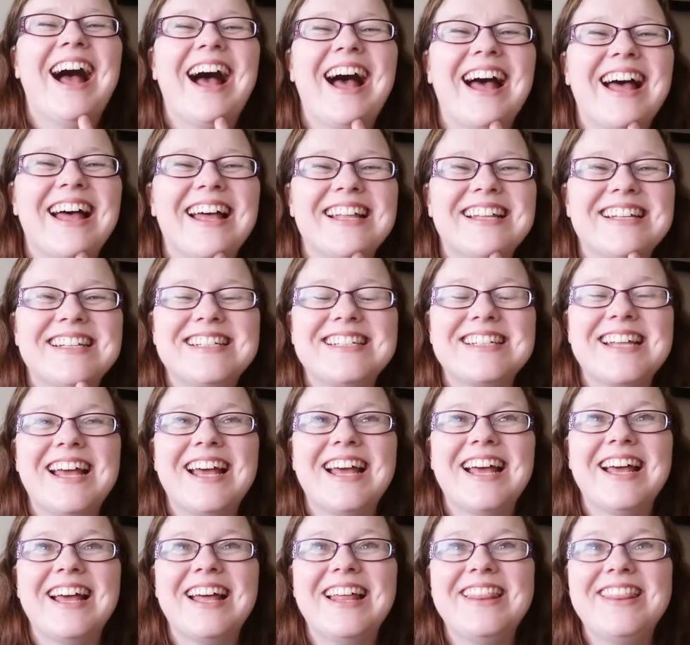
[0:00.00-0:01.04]
and
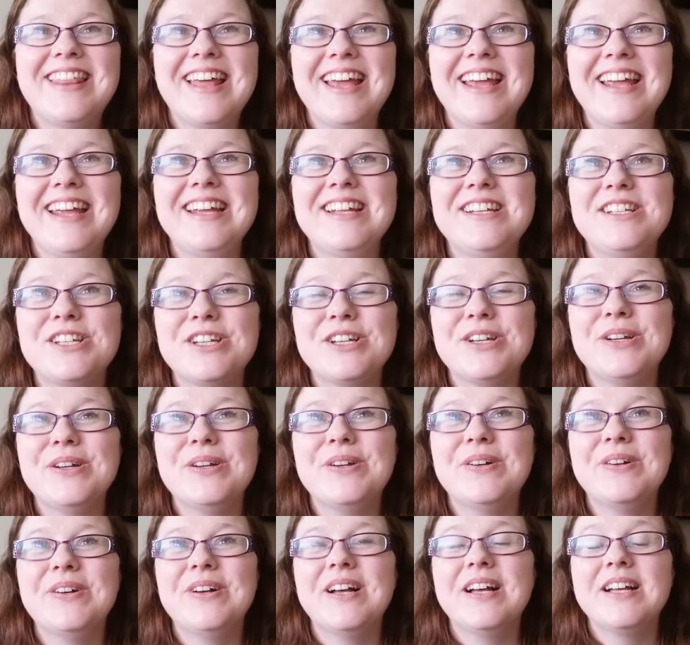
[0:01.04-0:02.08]
they
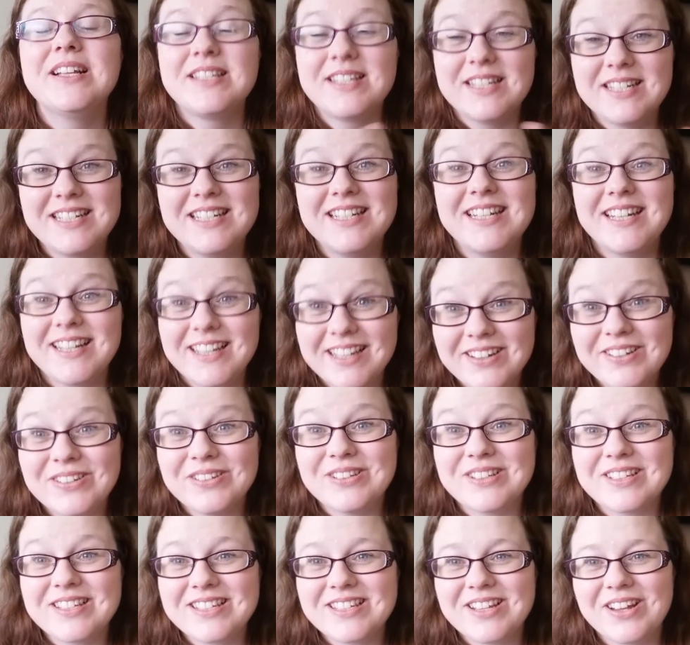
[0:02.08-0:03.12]
do a city in
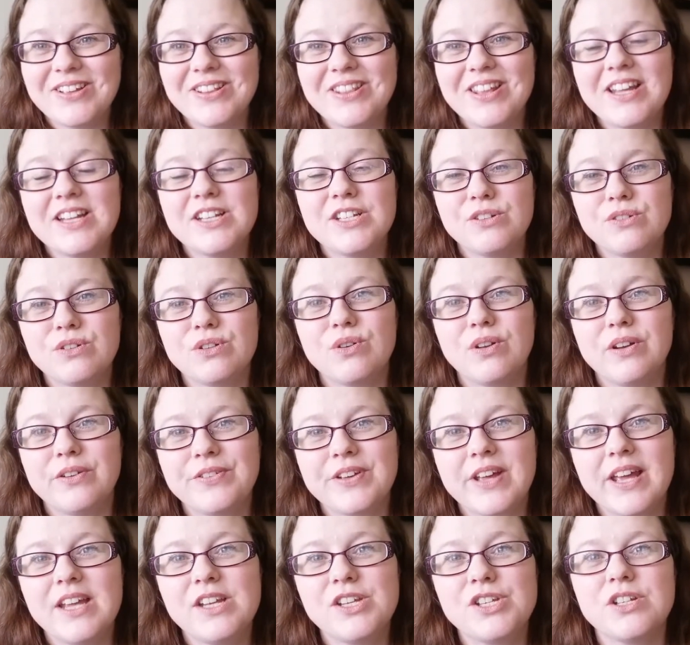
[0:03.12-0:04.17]
guilds, so they do a
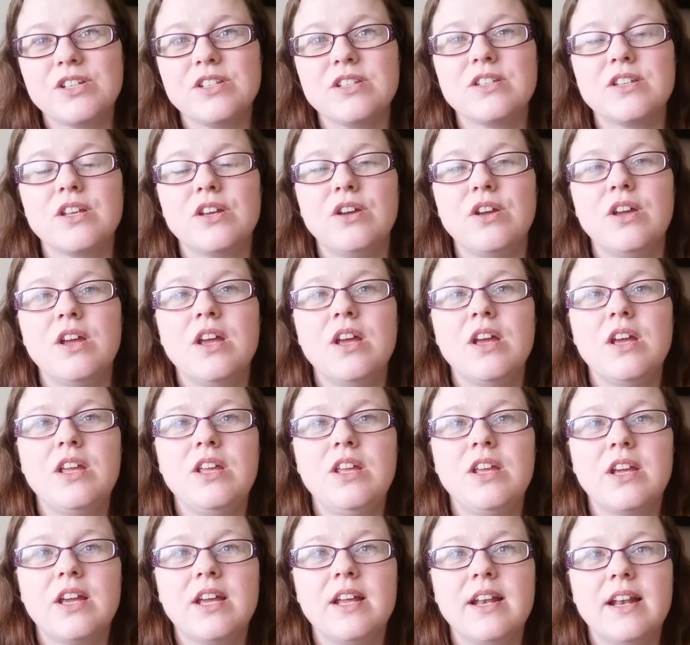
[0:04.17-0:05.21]
qualification. So
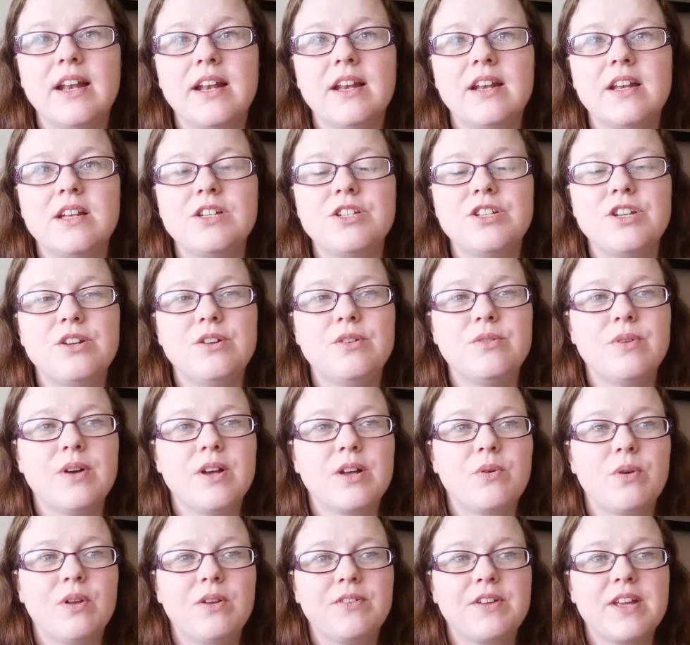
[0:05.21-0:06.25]
you can do
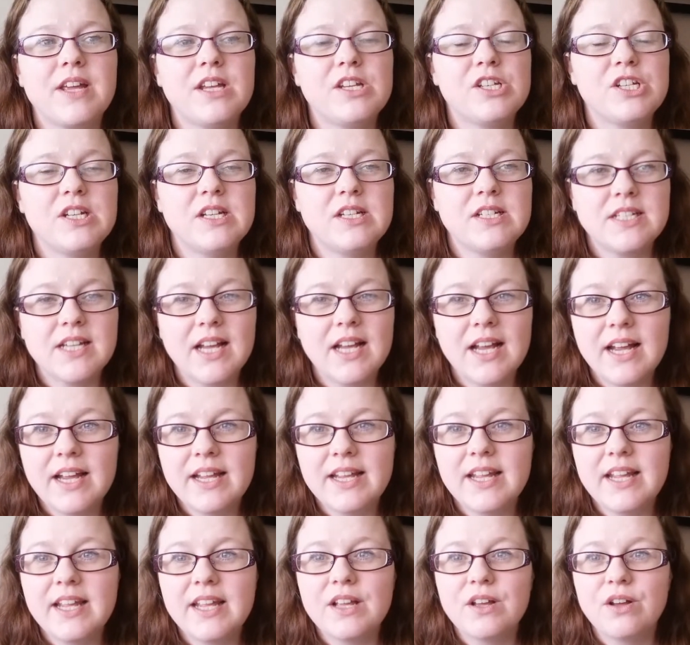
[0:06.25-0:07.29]
a qualification in
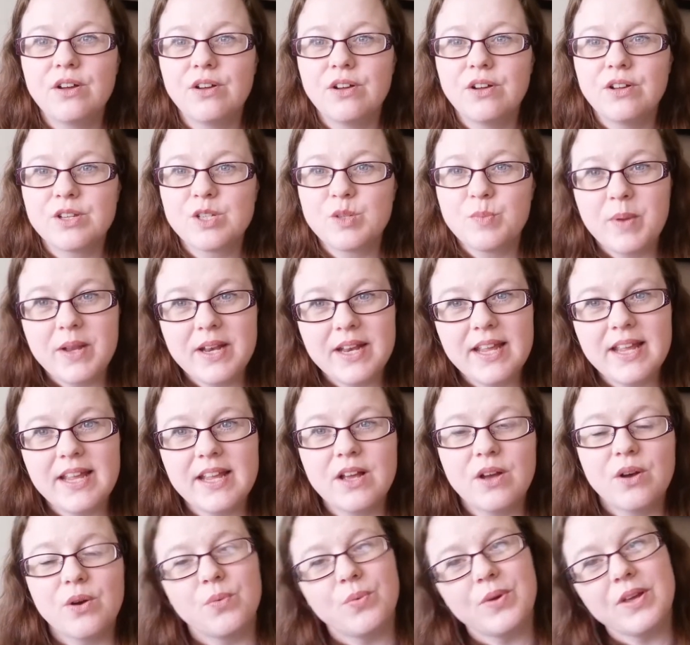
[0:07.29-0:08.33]
dyeing or
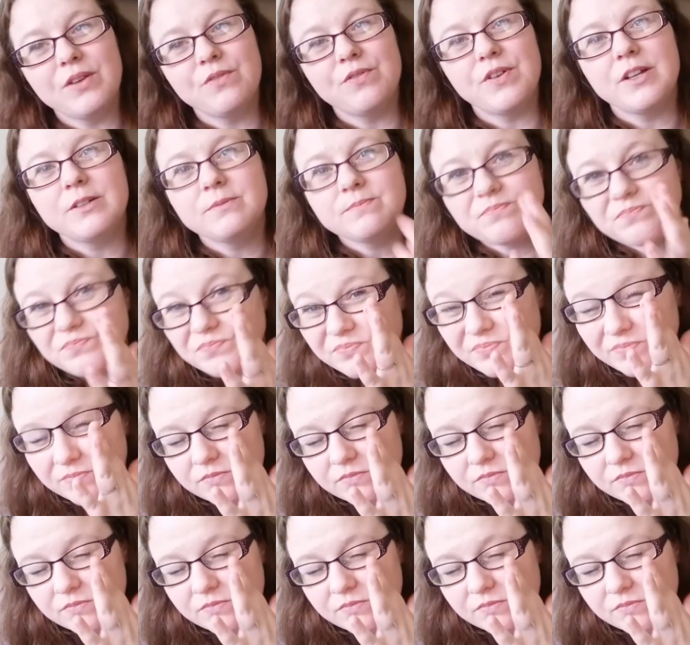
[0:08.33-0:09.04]
spinning or weaving,